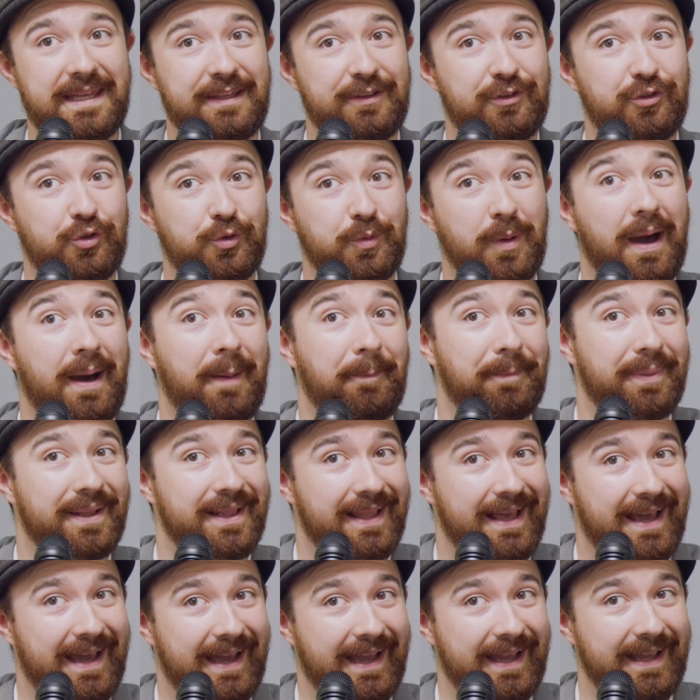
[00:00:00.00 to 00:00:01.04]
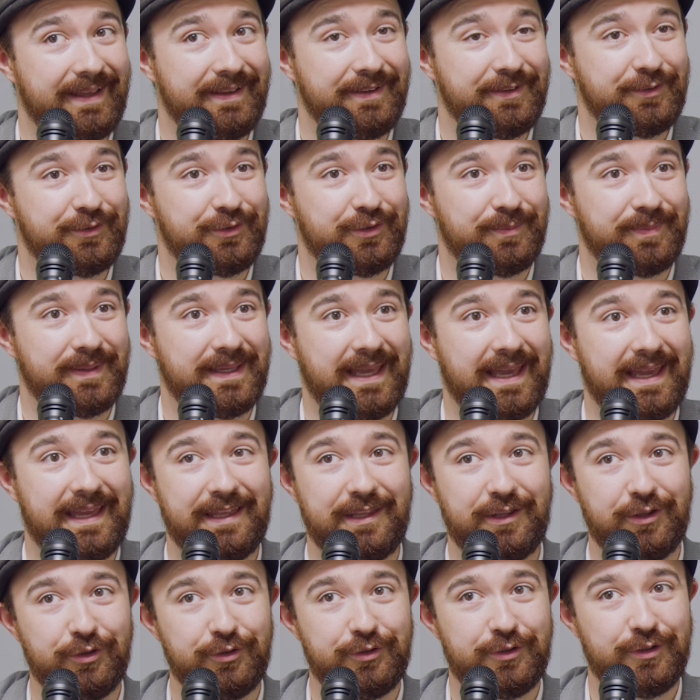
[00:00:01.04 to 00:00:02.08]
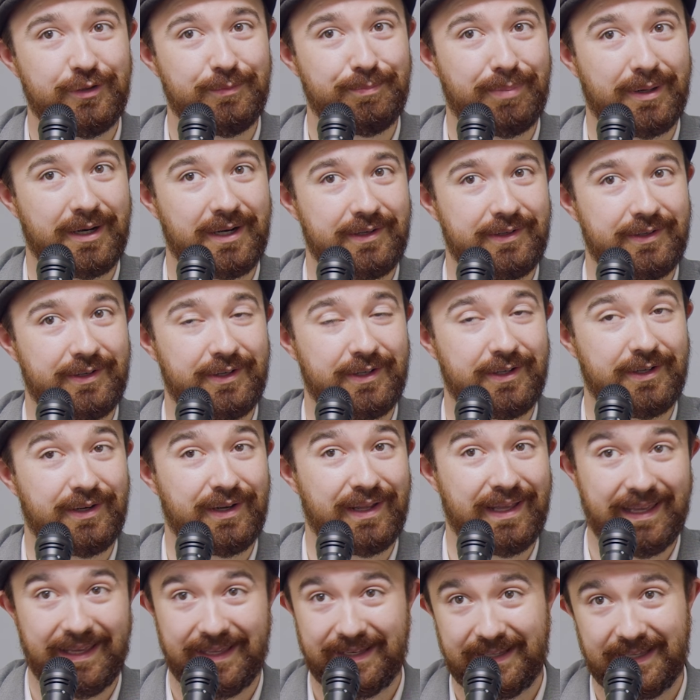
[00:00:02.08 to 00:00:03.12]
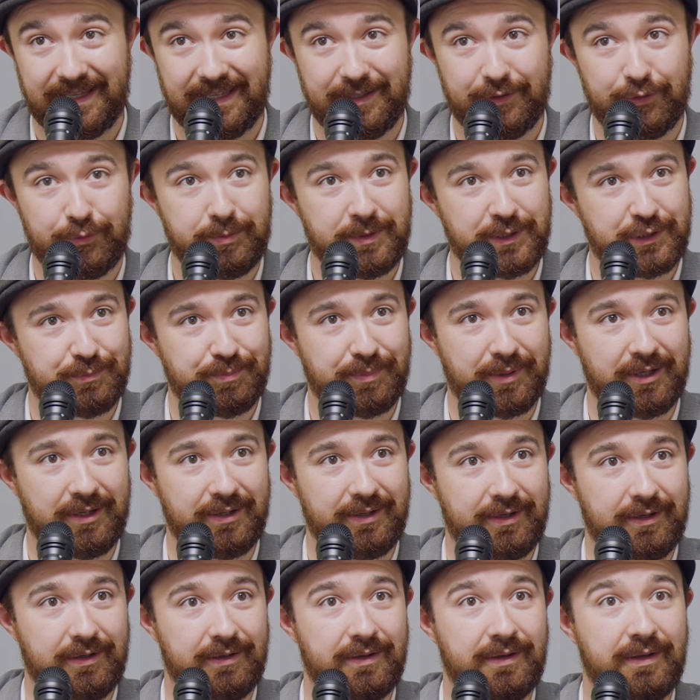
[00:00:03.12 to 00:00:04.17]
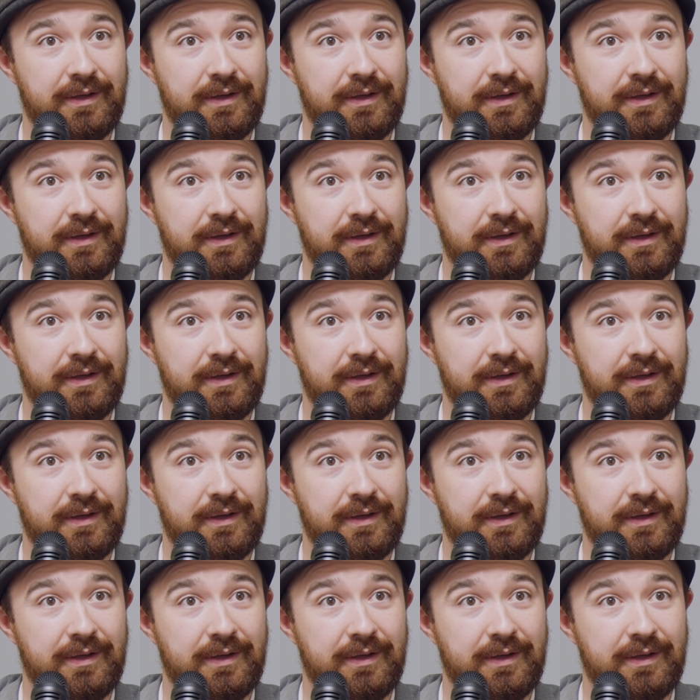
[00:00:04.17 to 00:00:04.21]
to apply to be a YouTube partner and a Twitch partner.